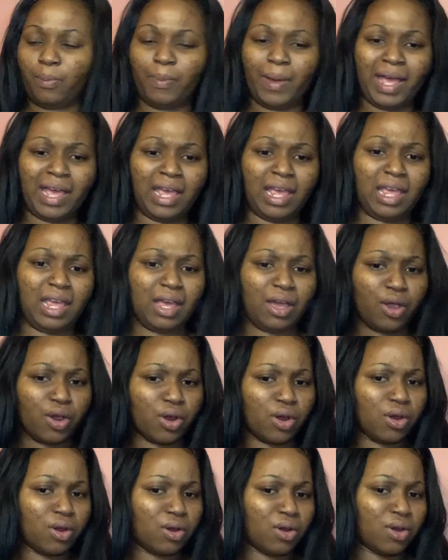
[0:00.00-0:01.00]
by
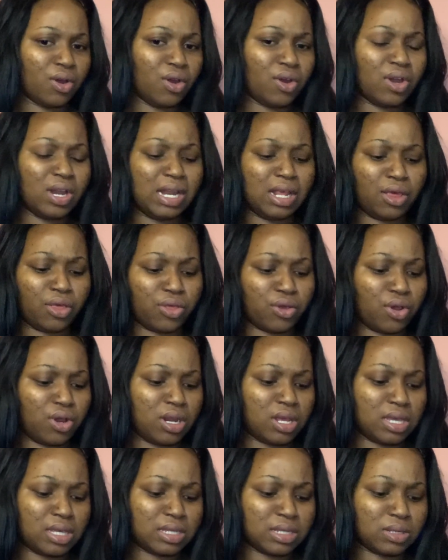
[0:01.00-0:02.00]
her early
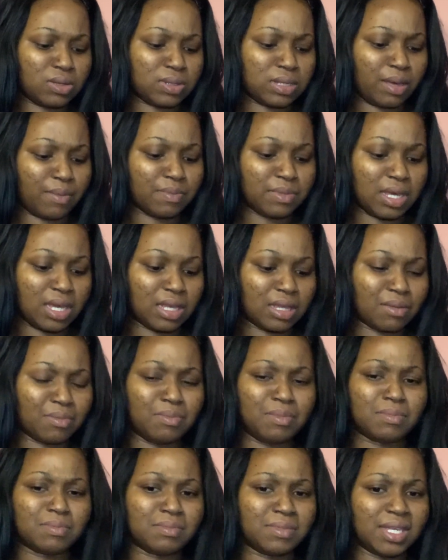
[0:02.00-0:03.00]
30s or something,
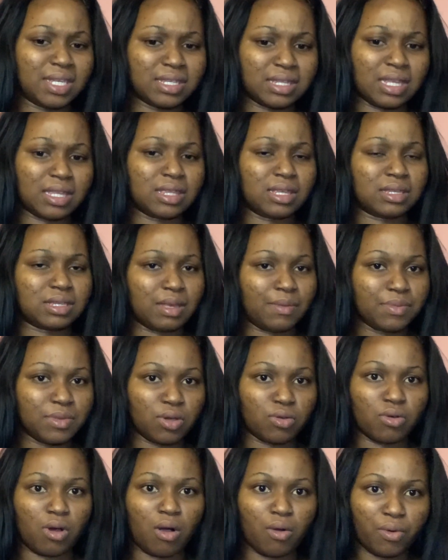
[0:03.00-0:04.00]
means that there's
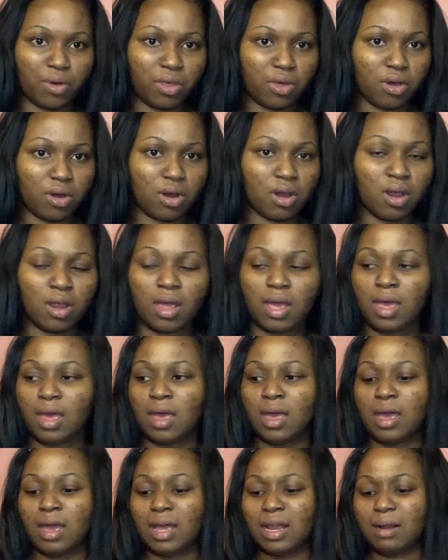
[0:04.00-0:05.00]
something wrong with her.
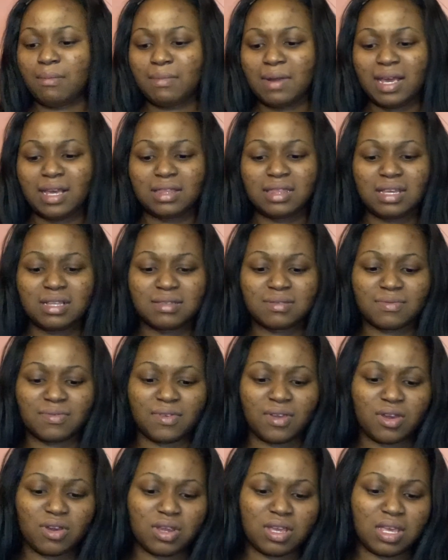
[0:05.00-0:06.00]
And I'm like, that's
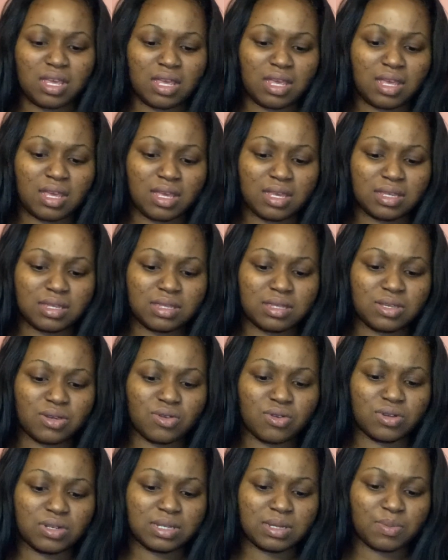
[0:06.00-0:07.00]
very
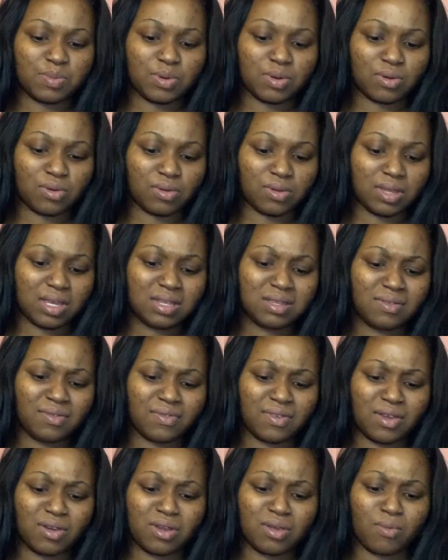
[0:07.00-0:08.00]
stereotypical. That's
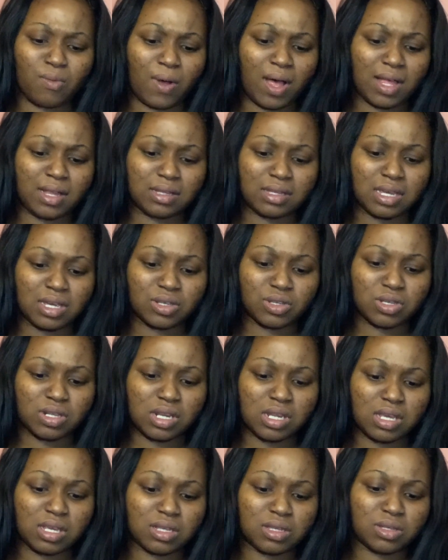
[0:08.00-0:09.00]
very wild,
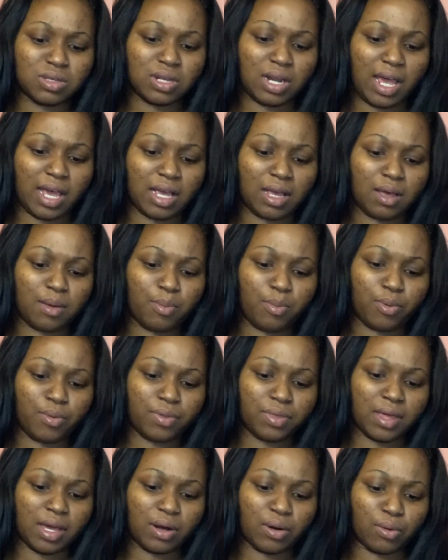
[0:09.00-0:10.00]
actually, to like
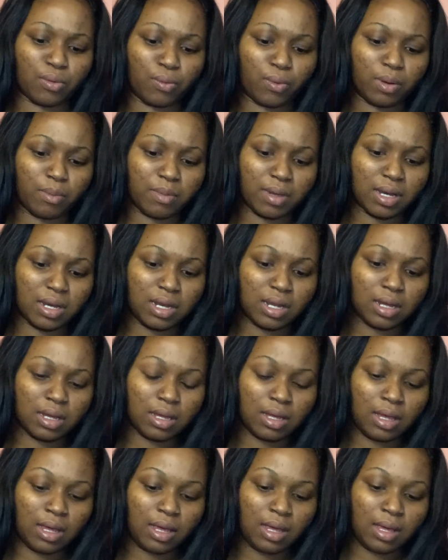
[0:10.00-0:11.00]
put that on women.
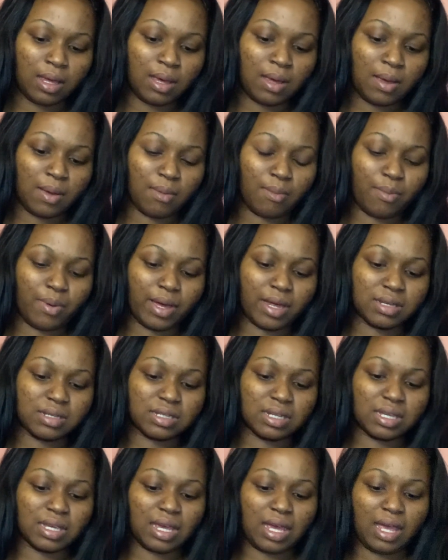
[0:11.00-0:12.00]
But
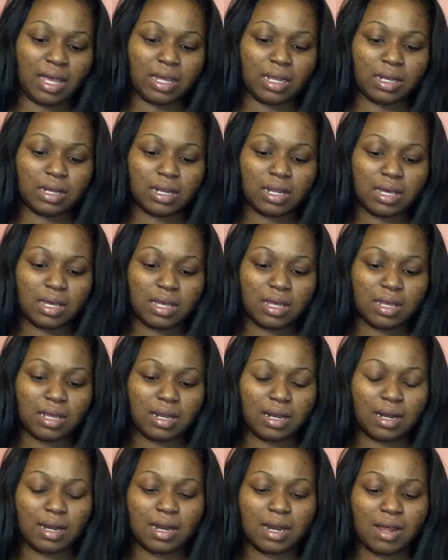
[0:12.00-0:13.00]
again,
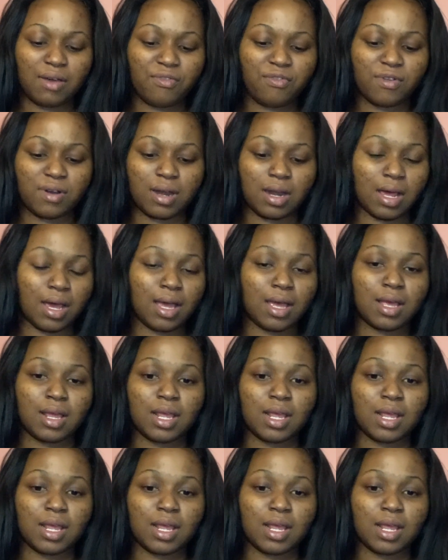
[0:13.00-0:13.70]
enough on that.